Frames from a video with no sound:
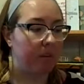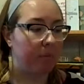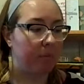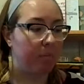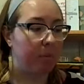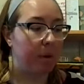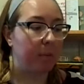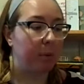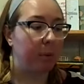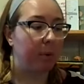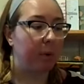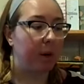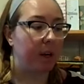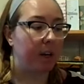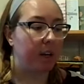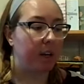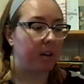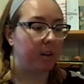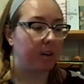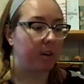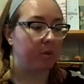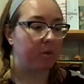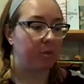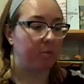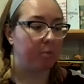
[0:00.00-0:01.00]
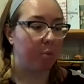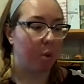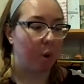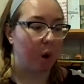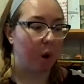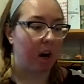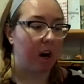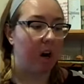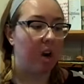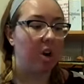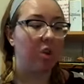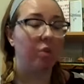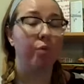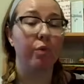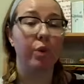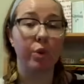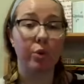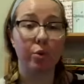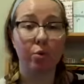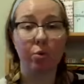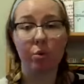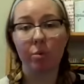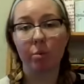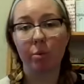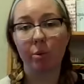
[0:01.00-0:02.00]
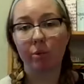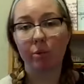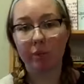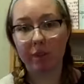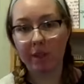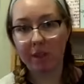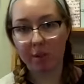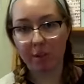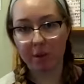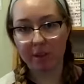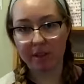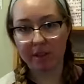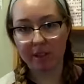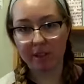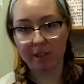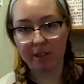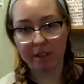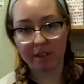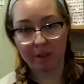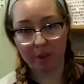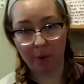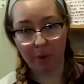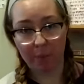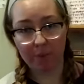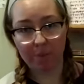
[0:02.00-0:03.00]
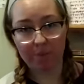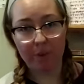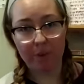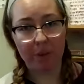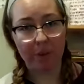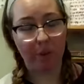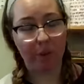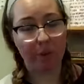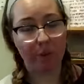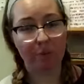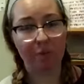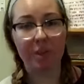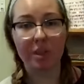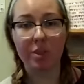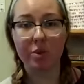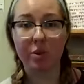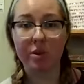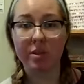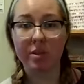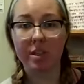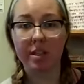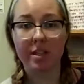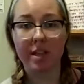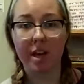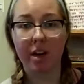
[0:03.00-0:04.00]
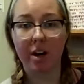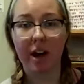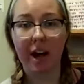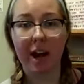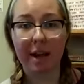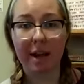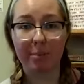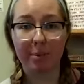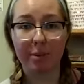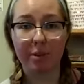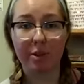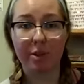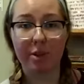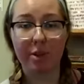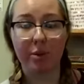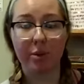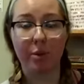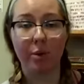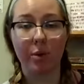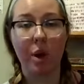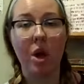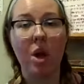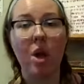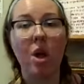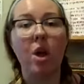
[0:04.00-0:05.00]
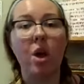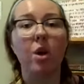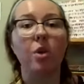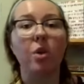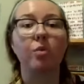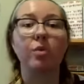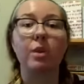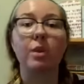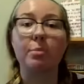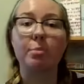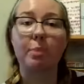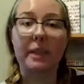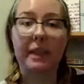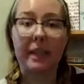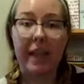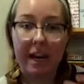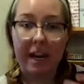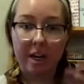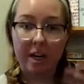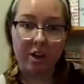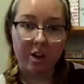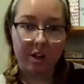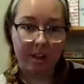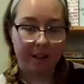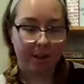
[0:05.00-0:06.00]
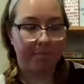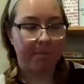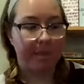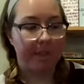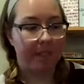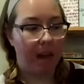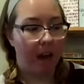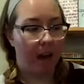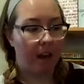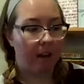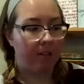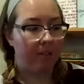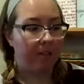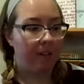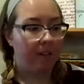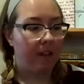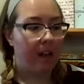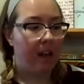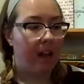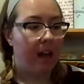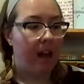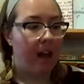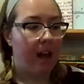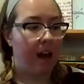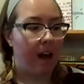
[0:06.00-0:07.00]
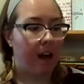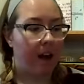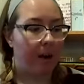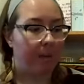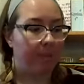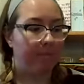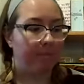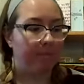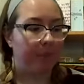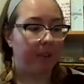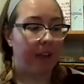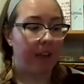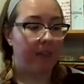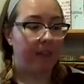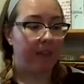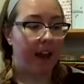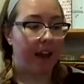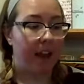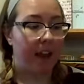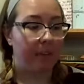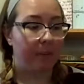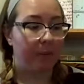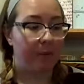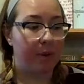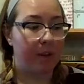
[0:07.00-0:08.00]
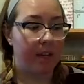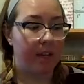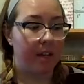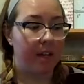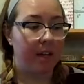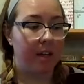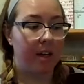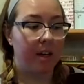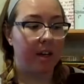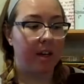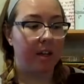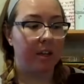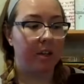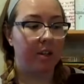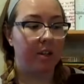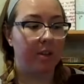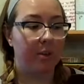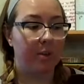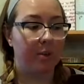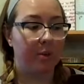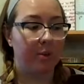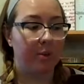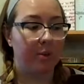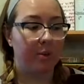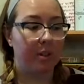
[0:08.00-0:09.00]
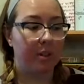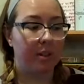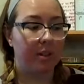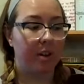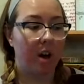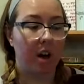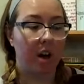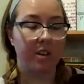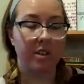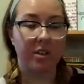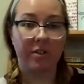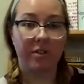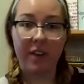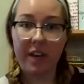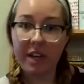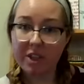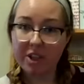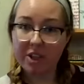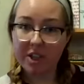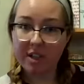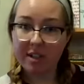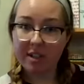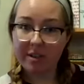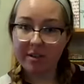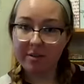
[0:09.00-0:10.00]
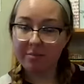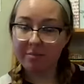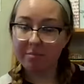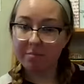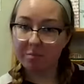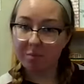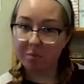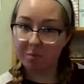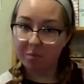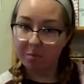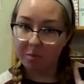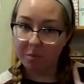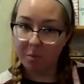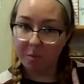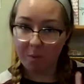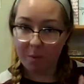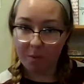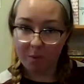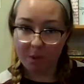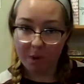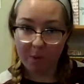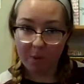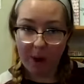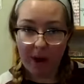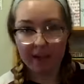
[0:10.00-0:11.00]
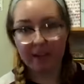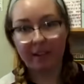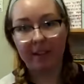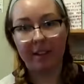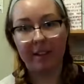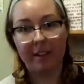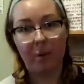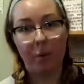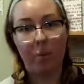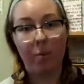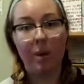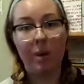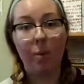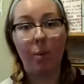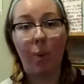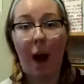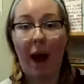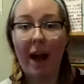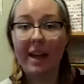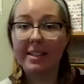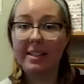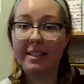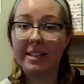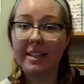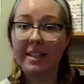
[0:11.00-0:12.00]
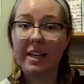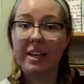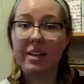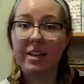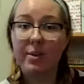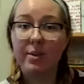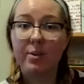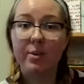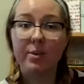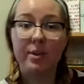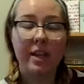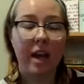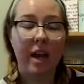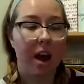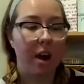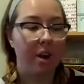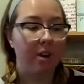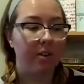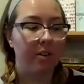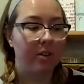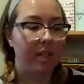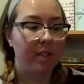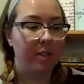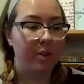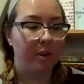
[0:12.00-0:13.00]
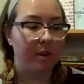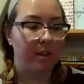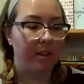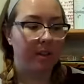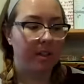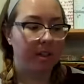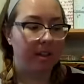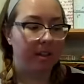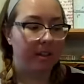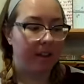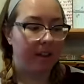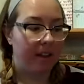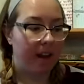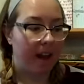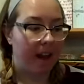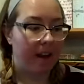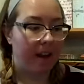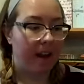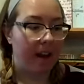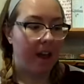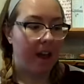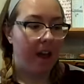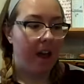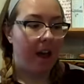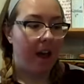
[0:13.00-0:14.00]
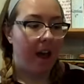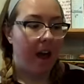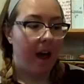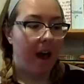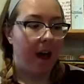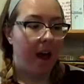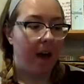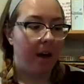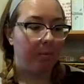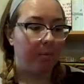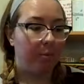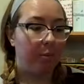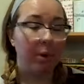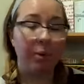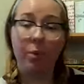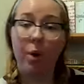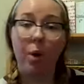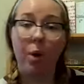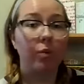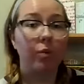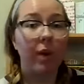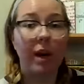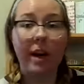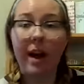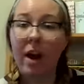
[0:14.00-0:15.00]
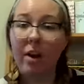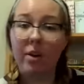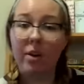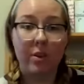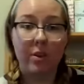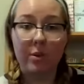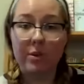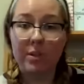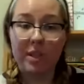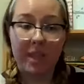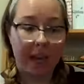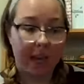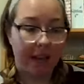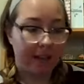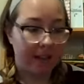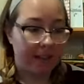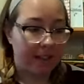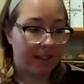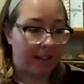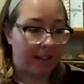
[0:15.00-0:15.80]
people want to use more renewable resources. So those resources that are able to replenish themselves, and that if we use conservation, we wisely use our resources, then we won't run out of those things.